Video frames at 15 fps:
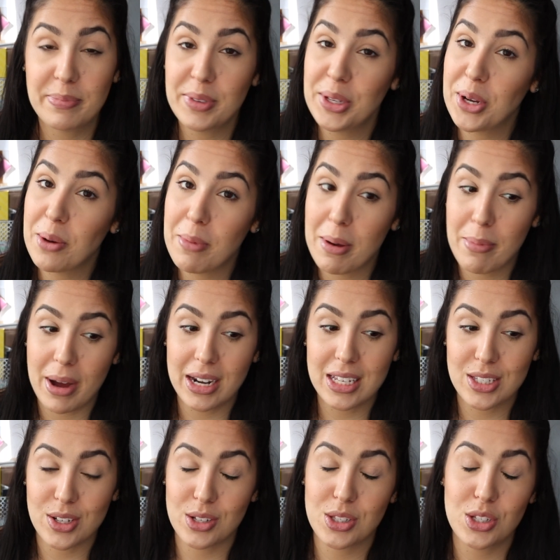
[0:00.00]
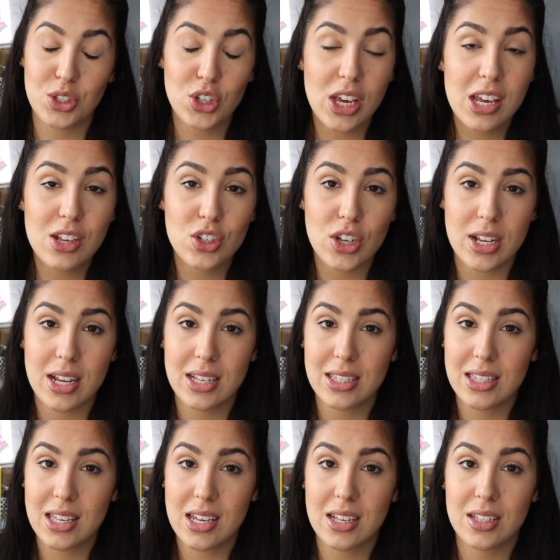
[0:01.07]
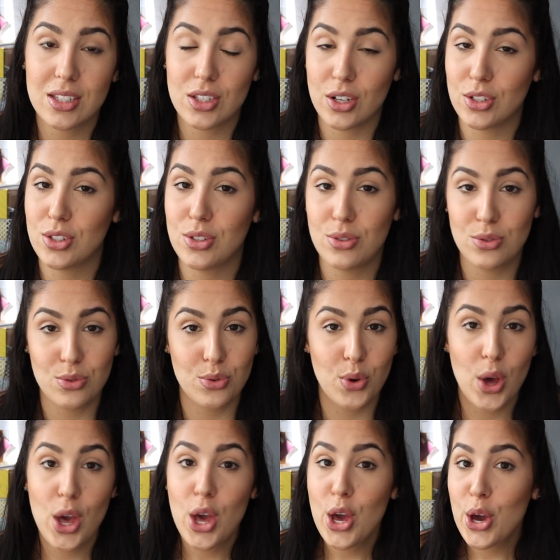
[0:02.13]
you know, my body starts to change and as things start to